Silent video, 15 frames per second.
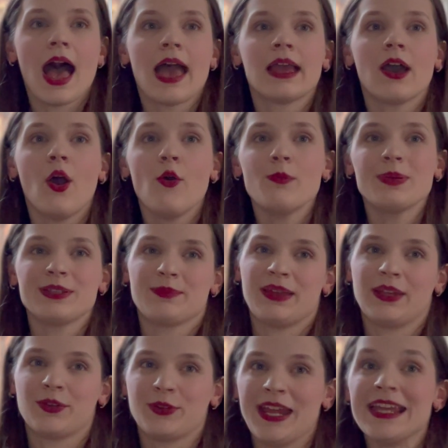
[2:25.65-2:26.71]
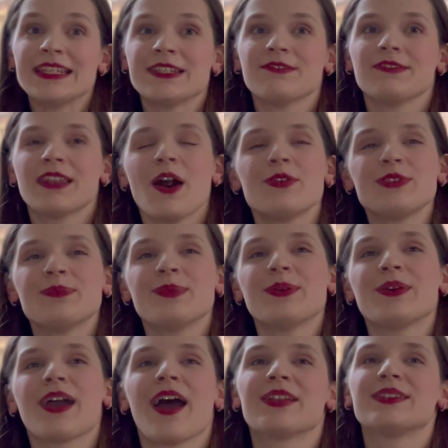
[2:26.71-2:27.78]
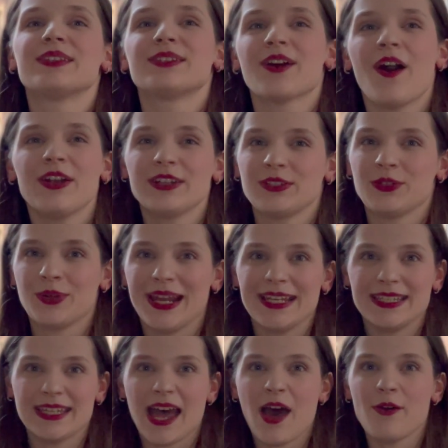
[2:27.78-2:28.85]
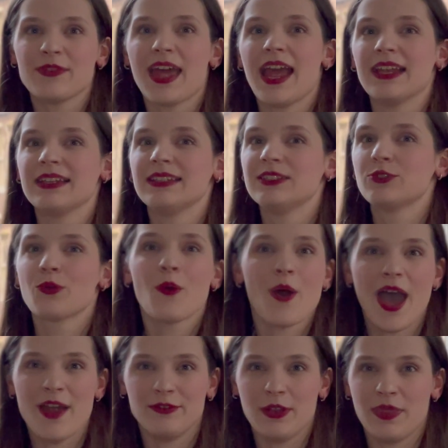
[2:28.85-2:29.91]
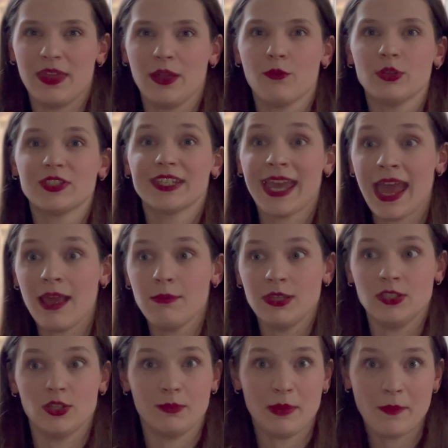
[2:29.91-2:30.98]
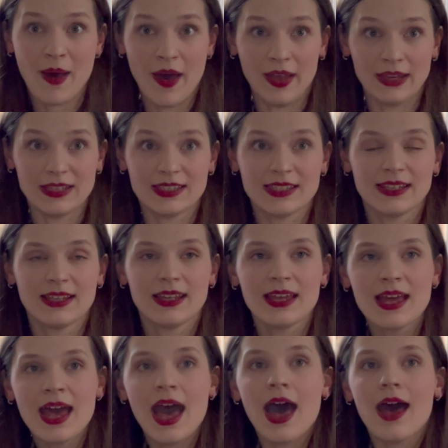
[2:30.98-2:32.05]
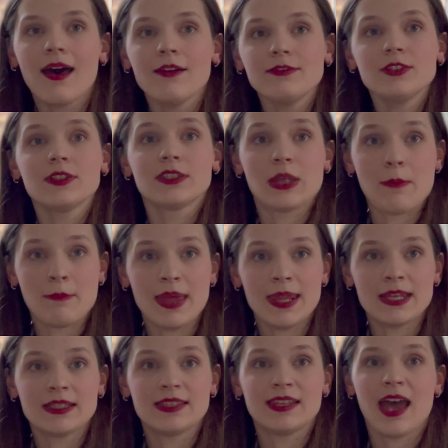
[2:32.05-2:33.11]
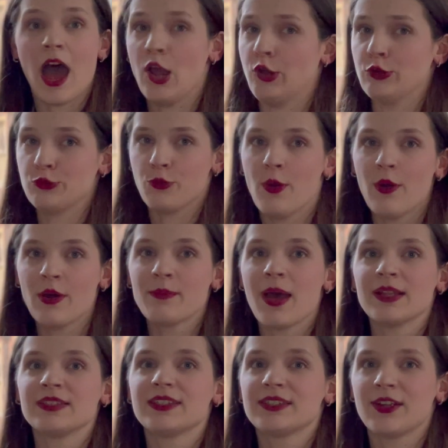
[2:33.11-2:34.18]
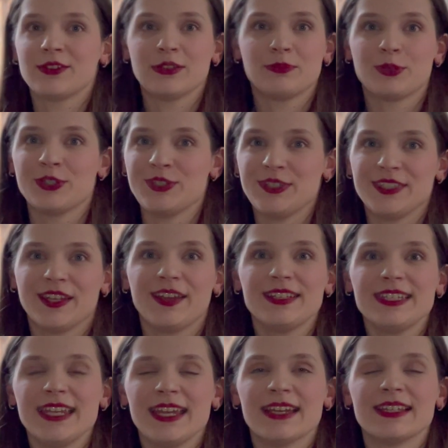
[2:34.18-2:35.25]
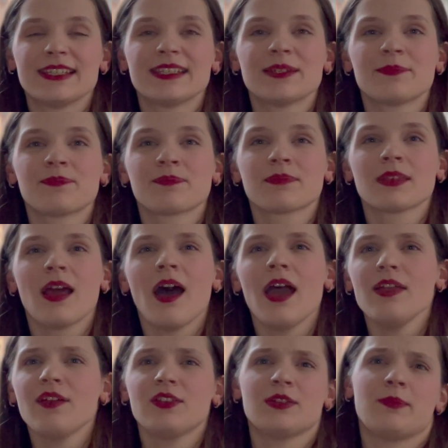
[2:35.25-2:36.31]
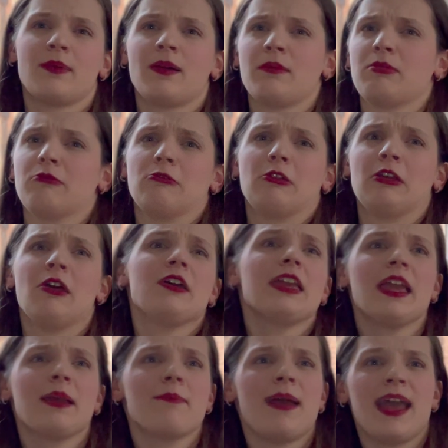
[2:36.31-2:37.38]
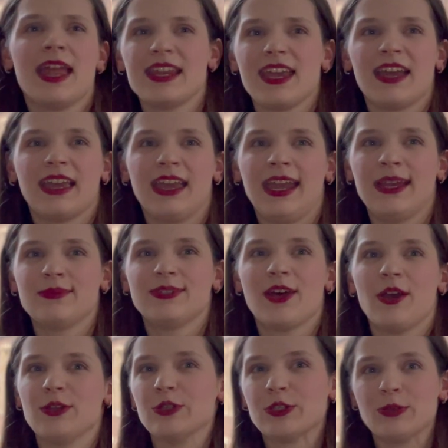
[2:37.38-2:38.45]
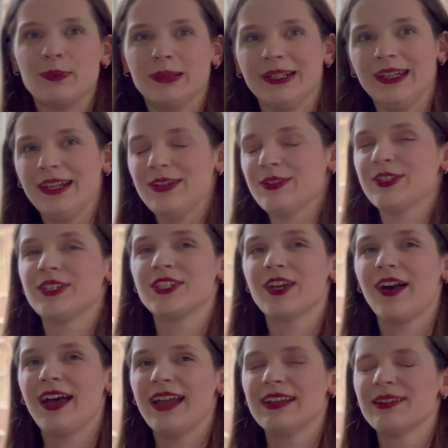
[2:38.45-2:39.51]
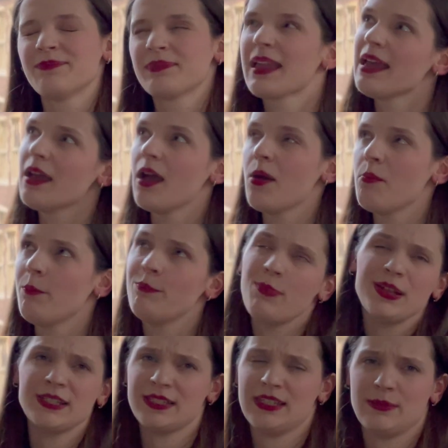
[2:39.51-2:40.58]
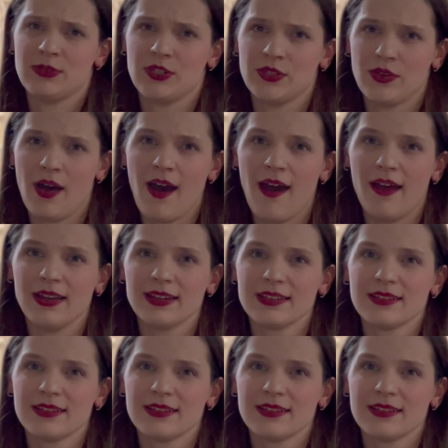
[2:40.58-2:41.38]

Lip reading: I opened my creative notebook and started to write down and draw everything what came into my mind. After some minutes, I got warm and started producing ideas. I thought about cooking mania games I used to play as a child, but it seems too hard.